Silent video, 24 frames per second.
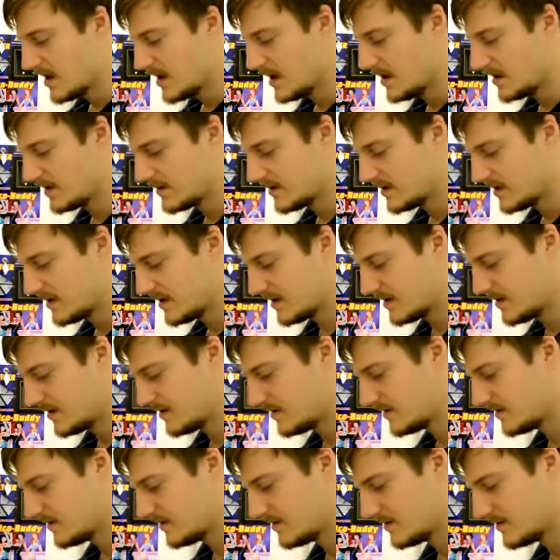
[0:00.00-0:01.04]
and
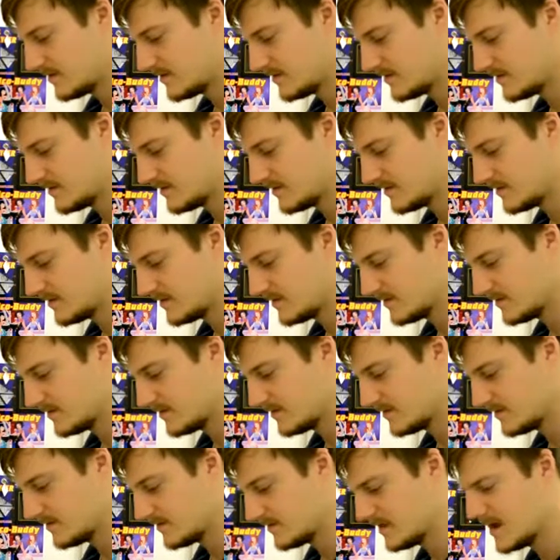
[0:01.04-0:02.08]

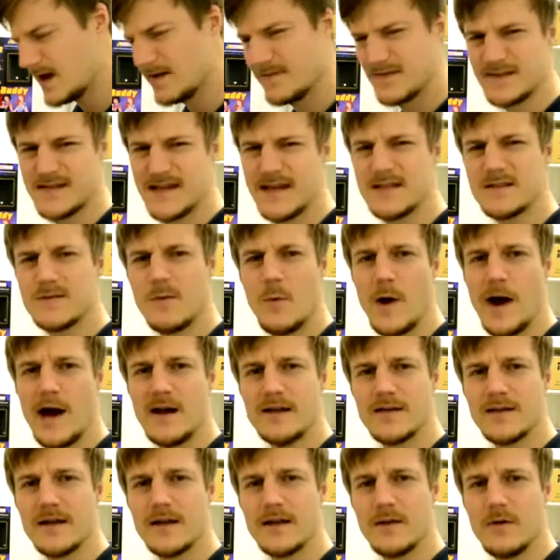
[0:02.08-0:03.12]
yeah, if it takes a
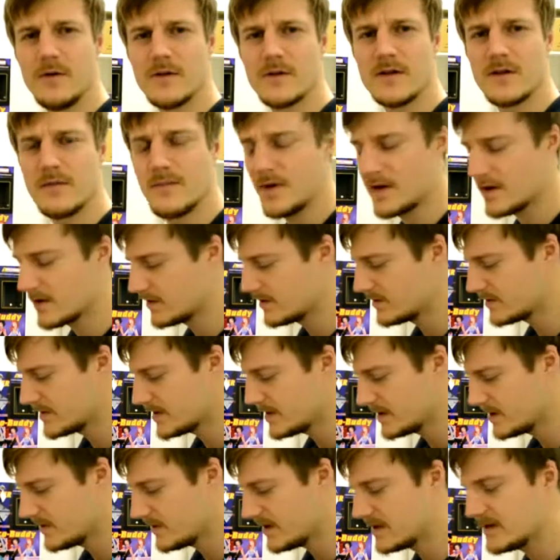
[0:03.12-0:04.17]
while to get a hold of the bar owner,
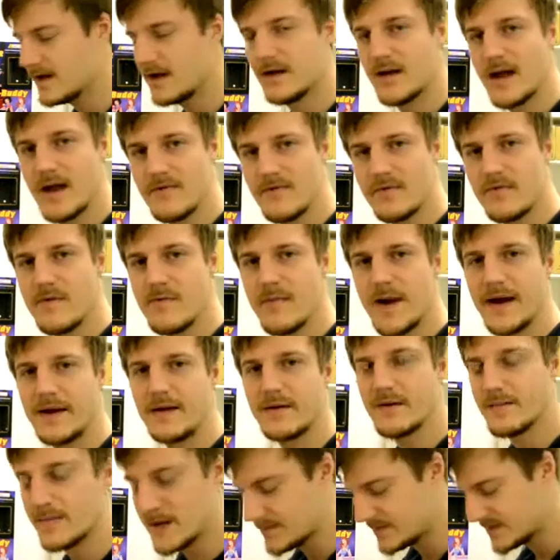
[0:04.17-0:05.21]
I'll have a
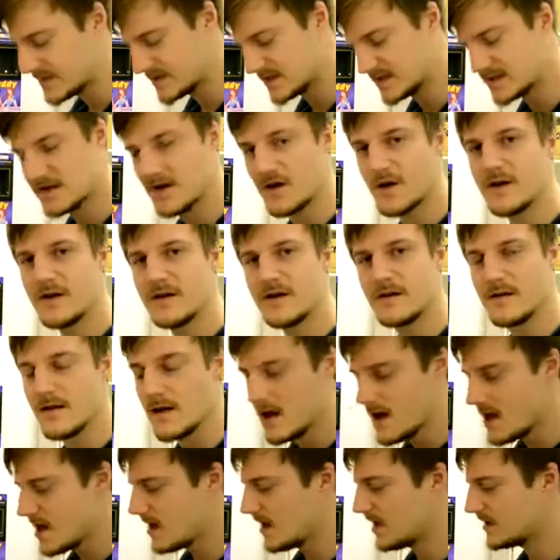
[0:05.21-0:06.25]
reminder in my business card, and
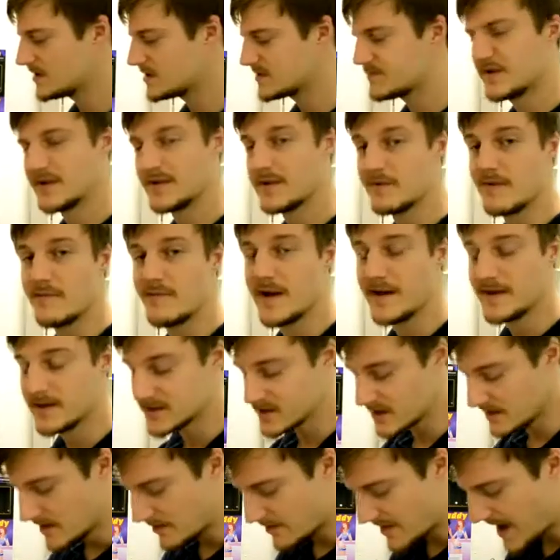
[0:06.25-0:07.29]
I'll just put the
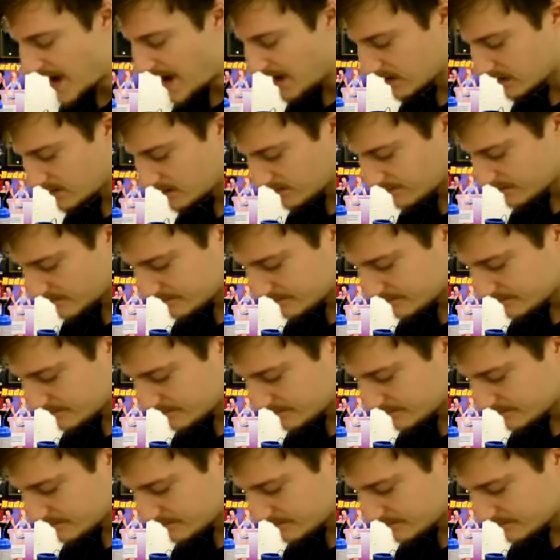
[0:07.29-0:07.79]
reminders on the back.